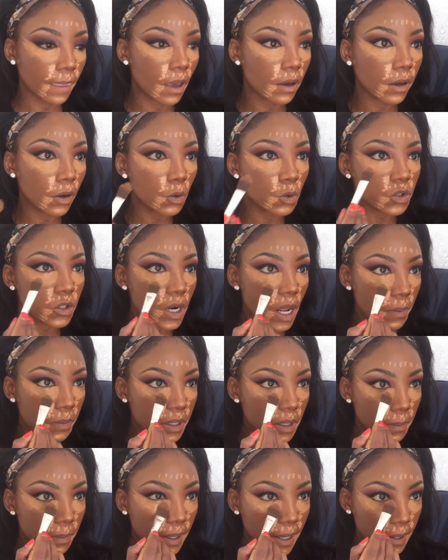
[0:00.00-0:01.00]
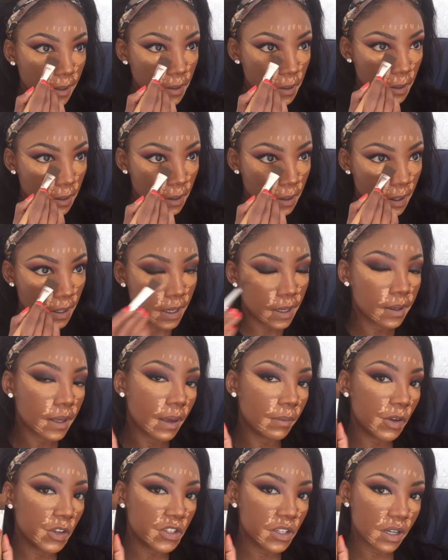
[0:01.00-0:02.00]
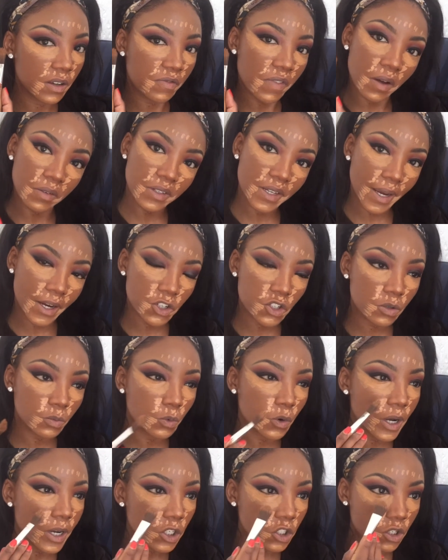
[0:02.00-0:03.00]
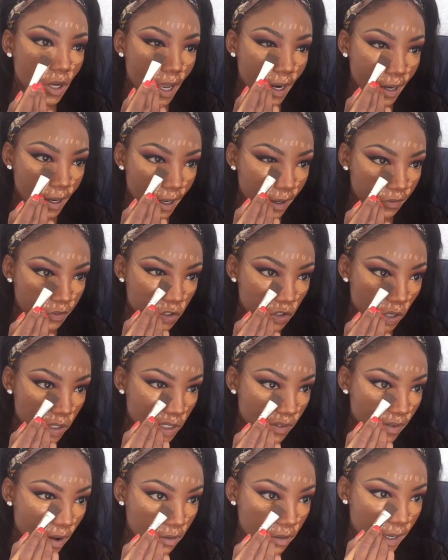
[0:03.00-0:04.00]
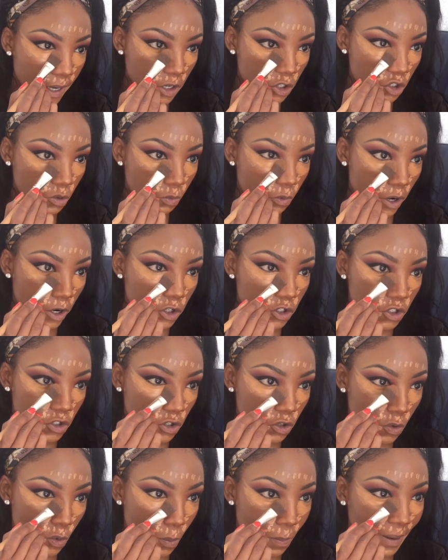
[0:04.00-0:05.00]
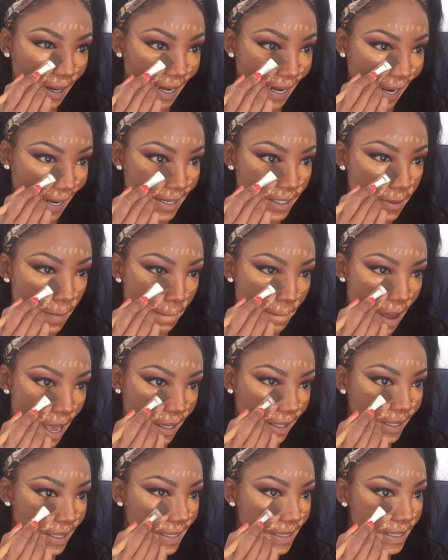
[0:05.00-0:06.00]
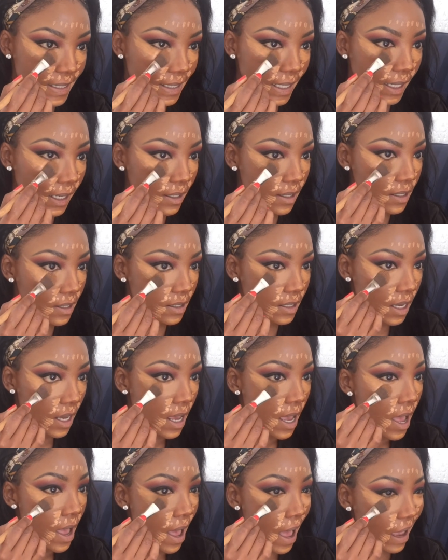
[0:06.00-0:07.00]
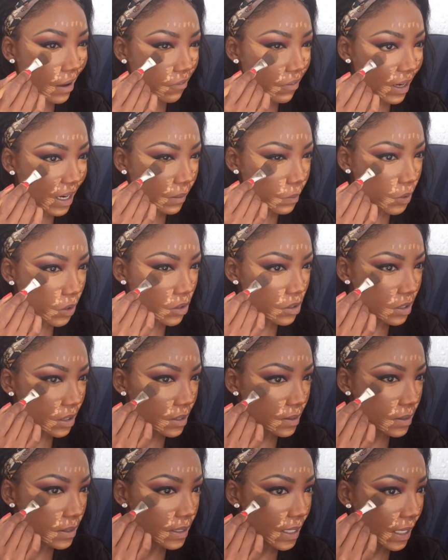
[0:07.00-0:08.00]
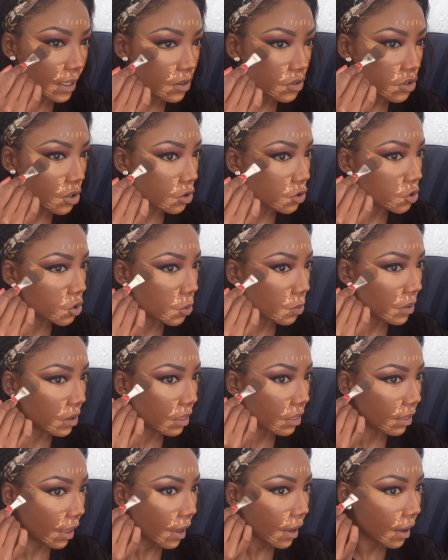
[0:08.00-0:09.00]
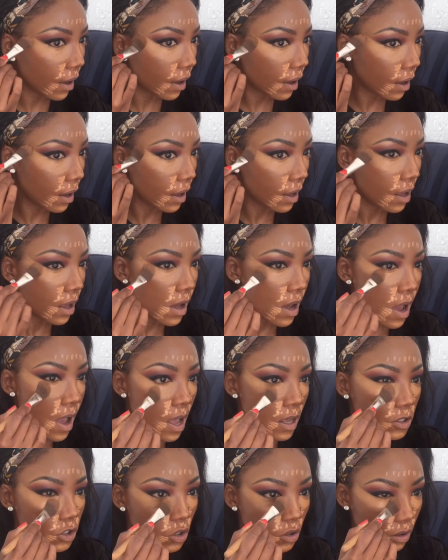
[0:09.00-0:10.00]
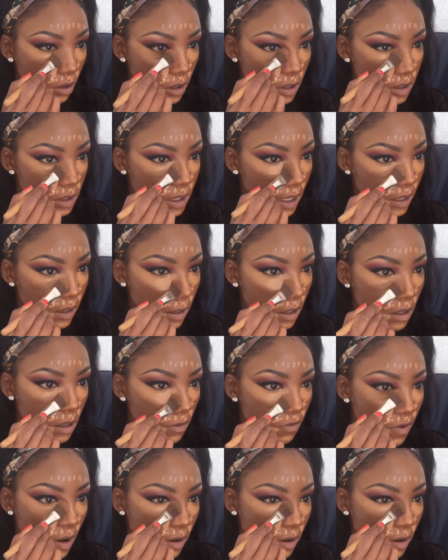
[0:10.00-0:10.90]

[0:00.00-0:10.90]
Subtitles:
Okay, cool. So now I'm going to blend. I'm using a foundation brush. I love to use a foundation brush to blend my concealers. I feel like because concealers are super thick, so the